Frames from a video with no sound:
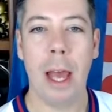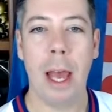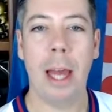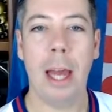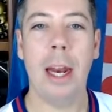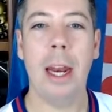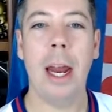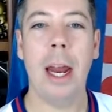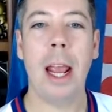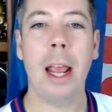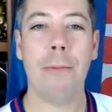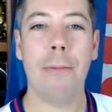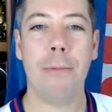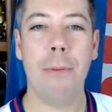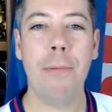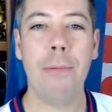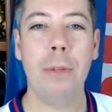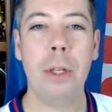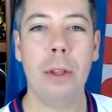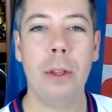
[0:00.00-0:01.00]
and a
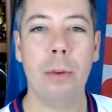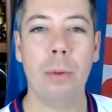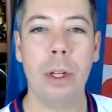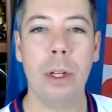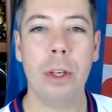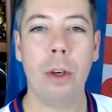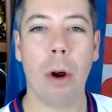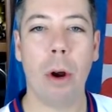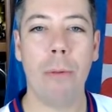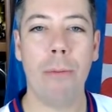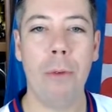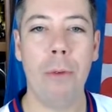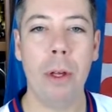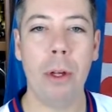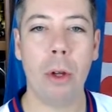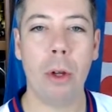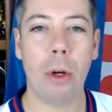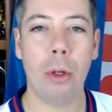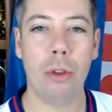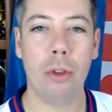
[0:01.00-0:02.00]
53-yard
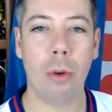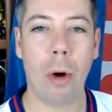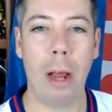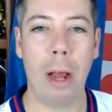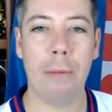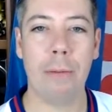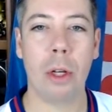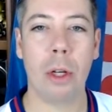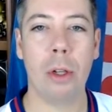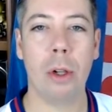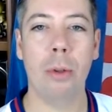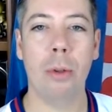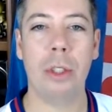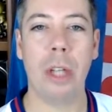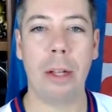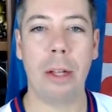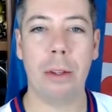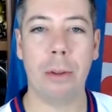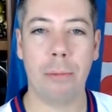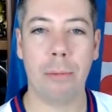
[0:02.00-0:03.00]
field goal drive to close
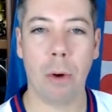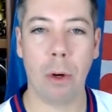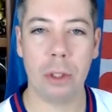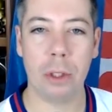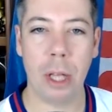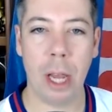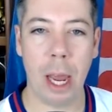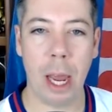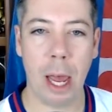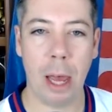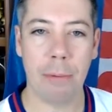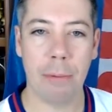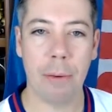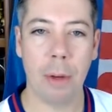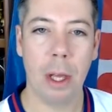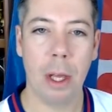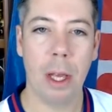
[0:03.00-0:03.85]
out the first half.